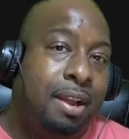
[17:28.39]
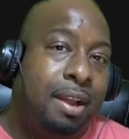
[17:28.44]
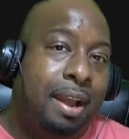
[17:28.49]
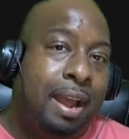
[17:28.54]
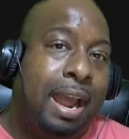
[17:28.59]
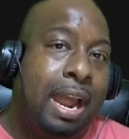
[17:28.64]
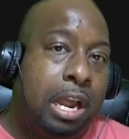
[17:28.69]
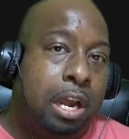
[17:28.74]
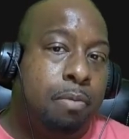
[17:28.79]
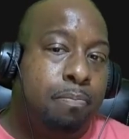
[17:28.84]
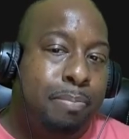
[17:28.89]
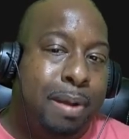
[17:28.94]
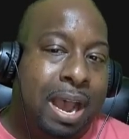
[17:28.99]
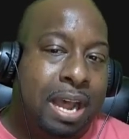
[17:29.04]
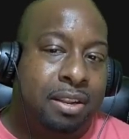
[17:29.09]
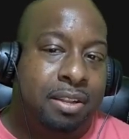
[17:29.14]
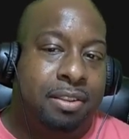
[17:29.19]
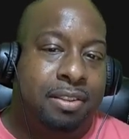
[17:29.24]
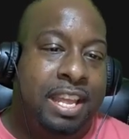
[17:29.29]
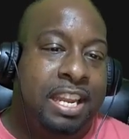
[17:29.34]
How
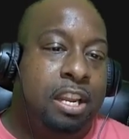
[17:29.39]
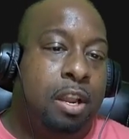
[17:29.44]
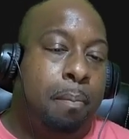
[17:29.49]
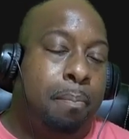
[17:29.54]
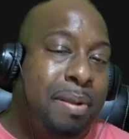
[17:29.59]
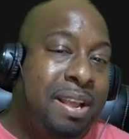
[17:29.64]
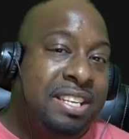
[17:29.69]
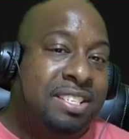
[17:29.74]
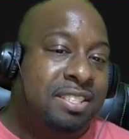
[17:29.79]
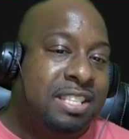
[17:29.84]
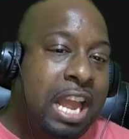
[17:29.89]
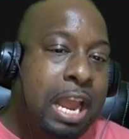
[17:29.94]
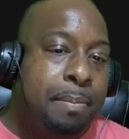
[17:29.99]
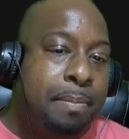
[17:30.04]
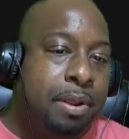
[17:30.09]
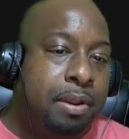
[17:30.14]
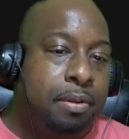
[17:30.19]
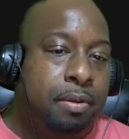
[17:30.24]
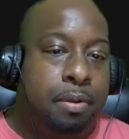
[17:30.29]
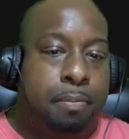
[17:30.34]
about the complete
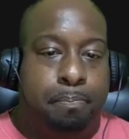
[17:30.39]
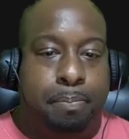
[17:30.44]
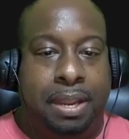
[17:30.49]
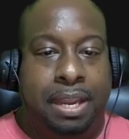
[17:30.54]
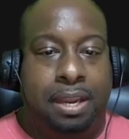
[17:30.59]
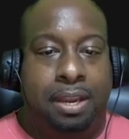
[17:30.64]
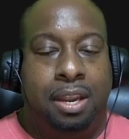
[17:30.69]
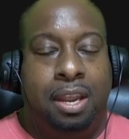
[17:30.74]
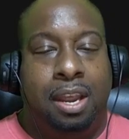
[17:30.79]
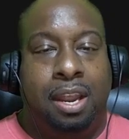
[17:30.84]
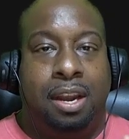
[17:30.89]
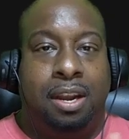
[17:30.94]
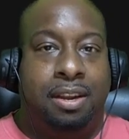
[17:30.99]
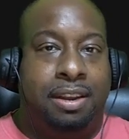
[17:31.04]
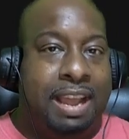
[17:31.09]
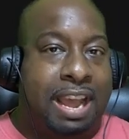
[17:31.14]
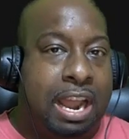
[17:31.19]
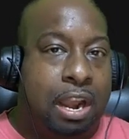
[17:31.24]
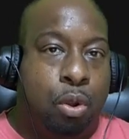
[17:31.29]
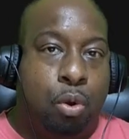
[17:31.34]
statement be
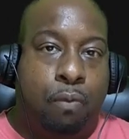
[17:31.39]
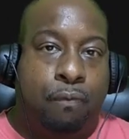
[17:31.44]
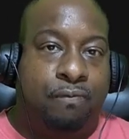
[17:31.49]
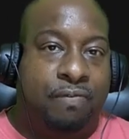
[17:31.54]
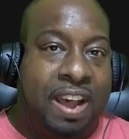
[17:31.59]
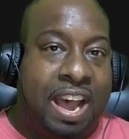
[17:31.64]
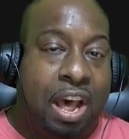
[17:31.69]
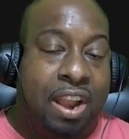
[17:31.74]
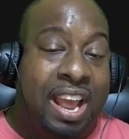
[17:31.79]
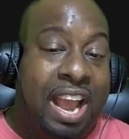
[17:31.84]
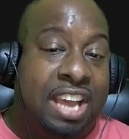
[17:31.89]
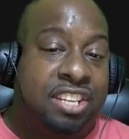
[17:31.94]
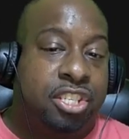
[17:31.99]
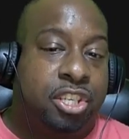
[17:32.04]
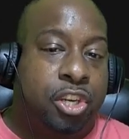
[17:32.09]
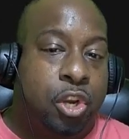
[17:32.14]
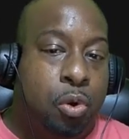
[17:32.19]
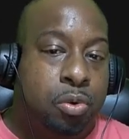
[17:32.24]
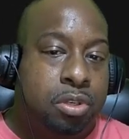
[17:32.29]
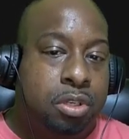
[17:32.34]
download file
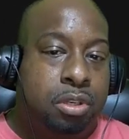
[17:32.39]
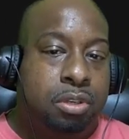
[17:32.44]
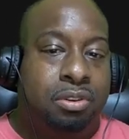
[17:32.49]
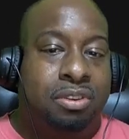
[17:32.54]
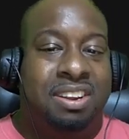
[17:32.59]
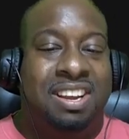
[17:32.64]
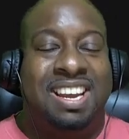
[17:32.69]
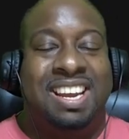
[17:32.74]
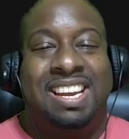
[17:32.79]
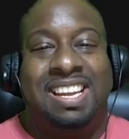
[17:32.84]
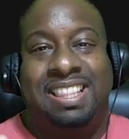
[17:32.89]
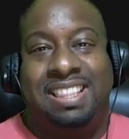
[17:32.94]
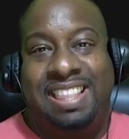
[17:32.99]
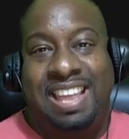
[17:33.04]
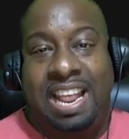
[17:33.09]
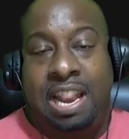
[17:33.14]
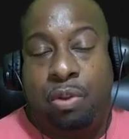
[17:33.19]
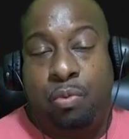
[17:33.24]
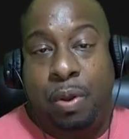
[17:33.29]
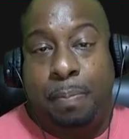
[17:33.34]
execution?
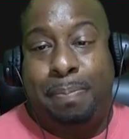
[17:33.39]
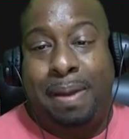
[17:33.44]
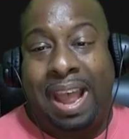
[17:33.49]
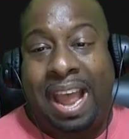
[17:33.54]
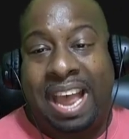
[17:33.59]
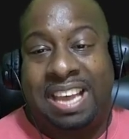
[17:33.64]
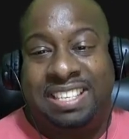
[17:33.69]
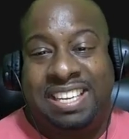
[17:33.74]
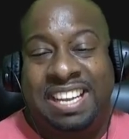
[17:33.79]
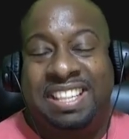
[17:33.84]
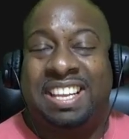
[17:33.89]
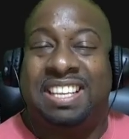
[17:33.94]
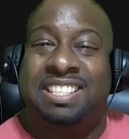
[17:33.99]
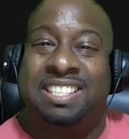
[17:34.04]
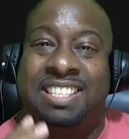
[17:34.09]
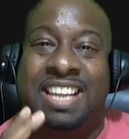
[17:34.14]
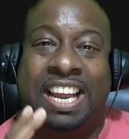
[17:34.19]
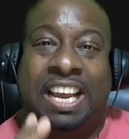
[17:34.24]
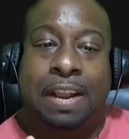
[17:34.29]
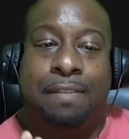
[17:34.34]
Then we pass in the
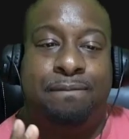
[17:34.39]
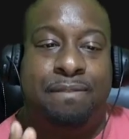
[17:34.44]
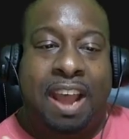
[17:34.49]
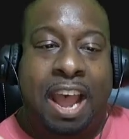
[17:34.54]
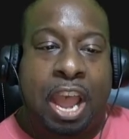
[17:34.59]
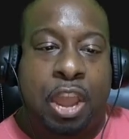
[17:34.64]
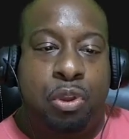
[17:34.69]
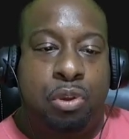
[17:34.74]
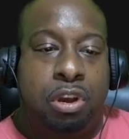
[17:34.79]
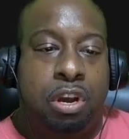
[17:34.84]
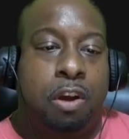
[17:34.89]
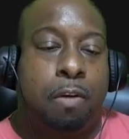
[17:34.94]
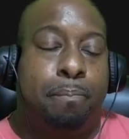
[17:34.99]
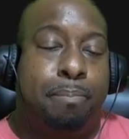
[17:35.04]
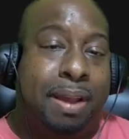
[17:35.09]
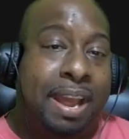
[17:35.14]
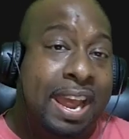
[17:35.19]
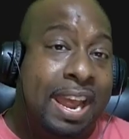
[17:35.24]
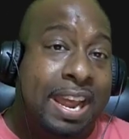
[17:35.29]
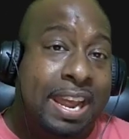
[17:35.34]
second value of
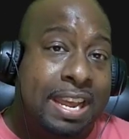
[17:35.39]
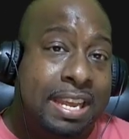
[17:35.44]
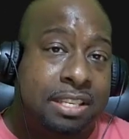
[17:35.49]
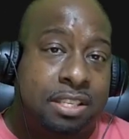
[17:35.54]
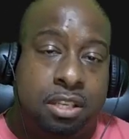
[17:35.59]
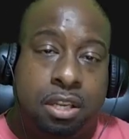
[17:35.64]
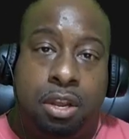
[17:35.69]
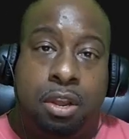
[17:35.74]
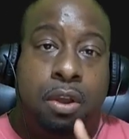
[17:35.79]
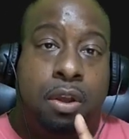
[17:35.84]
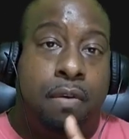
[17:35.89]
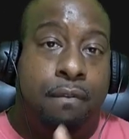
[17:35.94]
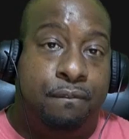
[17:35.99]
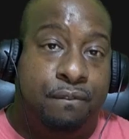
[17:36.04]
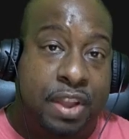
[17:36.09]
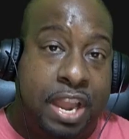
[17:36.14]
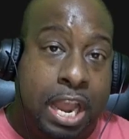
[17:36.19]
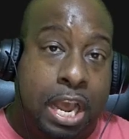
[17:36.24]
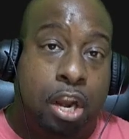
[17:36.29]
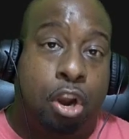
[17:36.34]
pass,
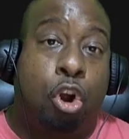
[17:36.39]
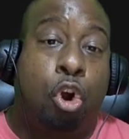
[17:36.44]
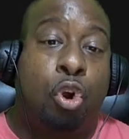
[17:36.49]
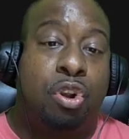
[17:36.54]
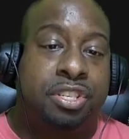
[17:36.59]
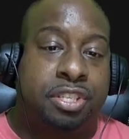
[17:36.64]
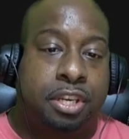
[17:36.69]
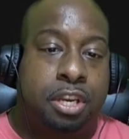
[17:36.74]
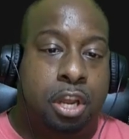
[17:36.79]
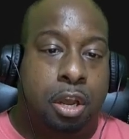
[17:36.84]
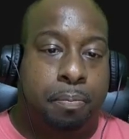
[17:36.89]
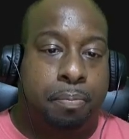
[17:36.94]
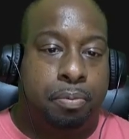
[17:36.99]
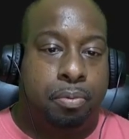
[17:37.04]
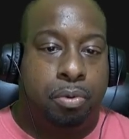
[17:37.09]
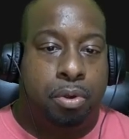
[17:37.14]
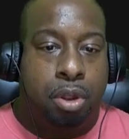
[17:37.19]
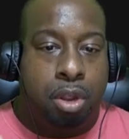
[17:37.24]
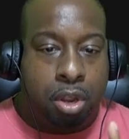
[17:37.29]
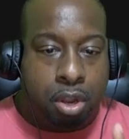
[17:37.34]
fail, or skip.
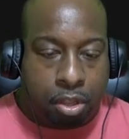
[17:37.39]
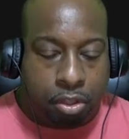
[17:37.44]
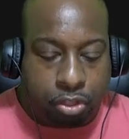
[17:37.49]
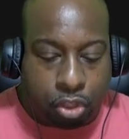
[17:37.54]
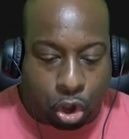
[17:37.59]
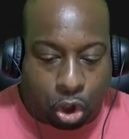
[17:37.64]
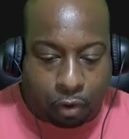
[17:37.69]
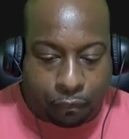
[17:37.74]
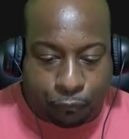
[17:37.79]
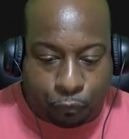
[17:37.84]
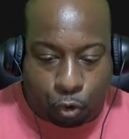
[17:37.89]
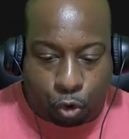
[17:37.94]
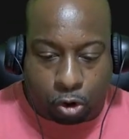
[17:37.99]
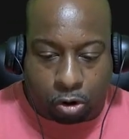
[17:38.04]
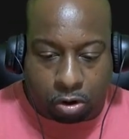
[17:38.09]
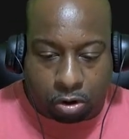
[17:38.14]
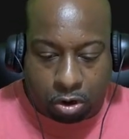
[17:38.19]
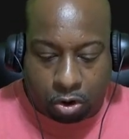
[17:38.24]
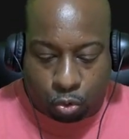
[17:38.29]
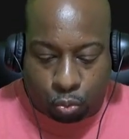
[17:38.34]

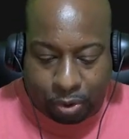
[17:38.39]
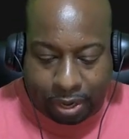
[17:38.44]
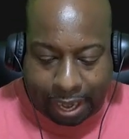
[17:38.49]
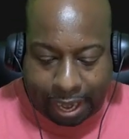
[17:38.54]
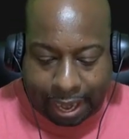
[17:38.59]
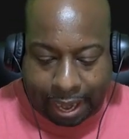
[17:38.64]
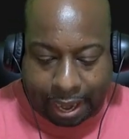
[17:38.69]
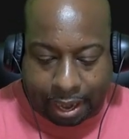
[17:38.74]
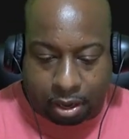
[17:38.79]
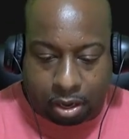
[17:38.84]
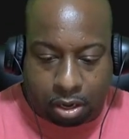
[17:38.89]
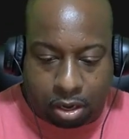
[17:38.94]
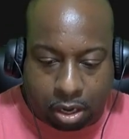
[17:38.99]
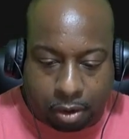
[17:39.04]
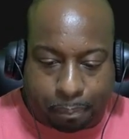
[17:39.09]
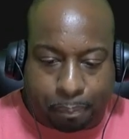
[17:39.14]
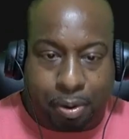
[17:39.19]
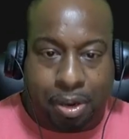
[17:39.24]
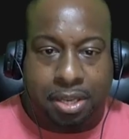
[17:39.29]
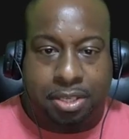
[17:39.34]
Therefore, we add
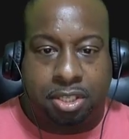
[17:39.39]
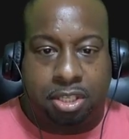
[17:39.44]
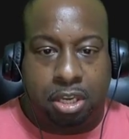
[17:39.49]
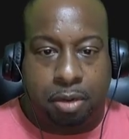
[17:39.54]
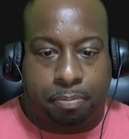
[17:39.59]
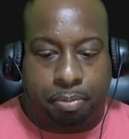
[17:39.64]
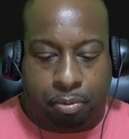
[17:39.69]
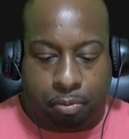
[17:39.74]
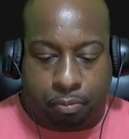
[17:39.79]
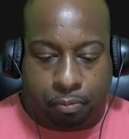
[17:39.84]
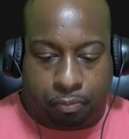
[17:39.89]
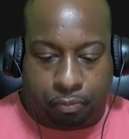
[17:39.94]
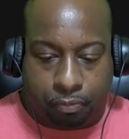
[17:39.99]
a plus symbol.